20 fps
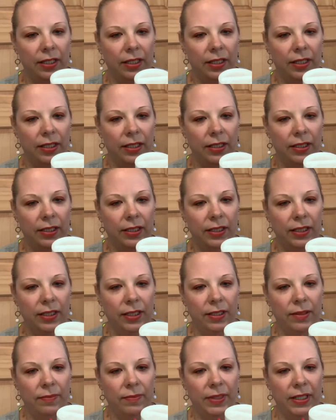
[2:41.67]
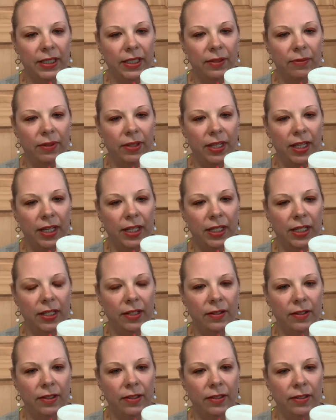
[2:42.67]
Let's see. You mix it with
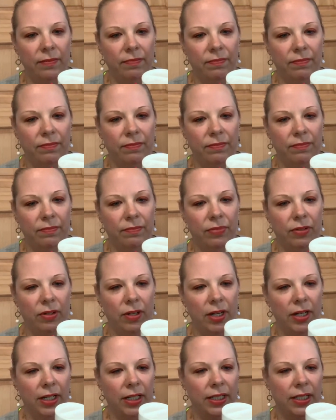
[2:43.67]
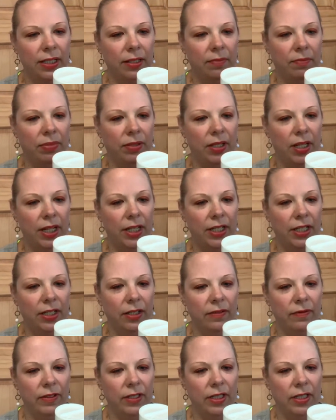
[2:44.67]
any products and apply to
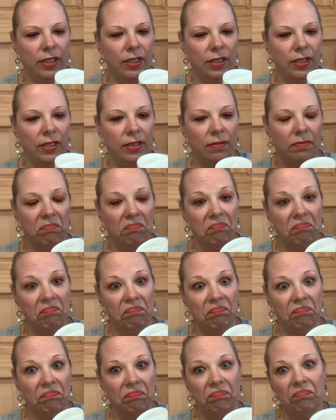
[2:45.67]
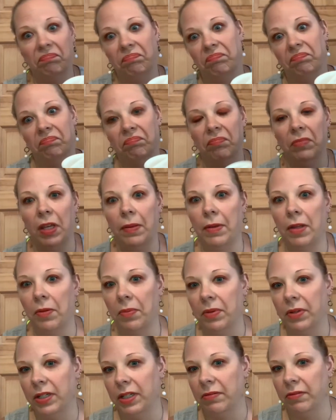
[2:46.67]
your face. Maybe I'll
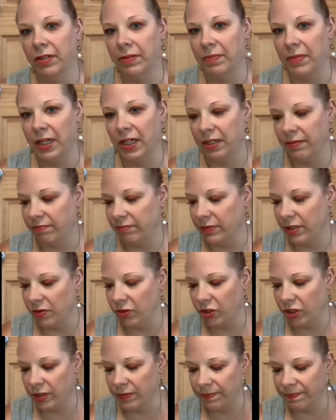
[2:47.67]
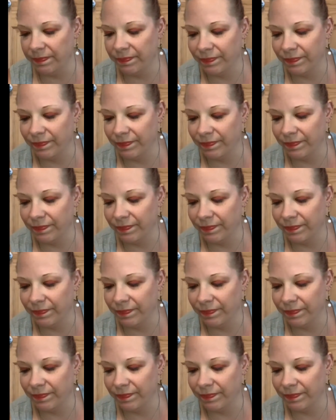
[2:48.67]
put it with my lotion.